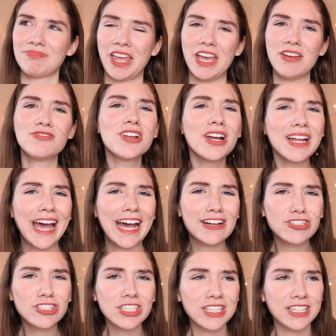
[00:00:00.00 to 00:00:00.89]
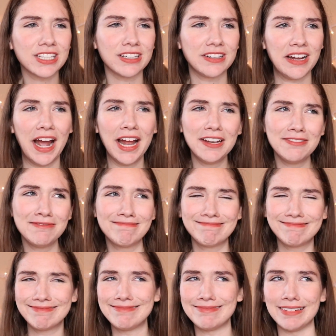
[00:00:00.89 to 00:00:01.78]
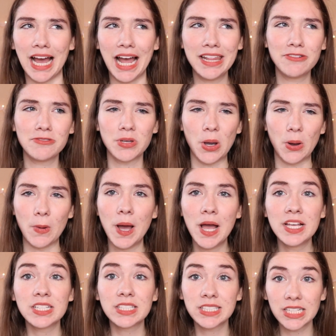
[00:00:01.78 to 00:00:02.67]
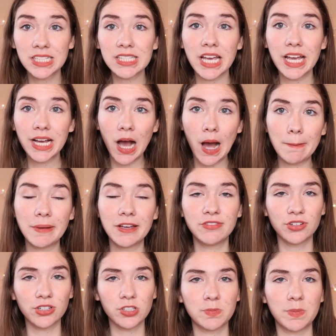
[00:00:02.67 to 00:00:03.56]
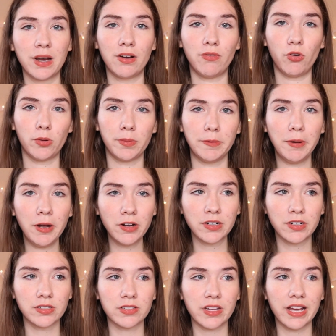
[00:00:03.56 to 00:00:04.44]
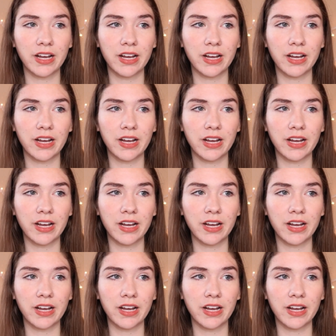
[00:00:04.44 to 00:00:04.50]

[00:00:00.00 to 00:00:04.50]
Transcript: if not actually a year, I don't know, since I got my first pair of Warby Parkers.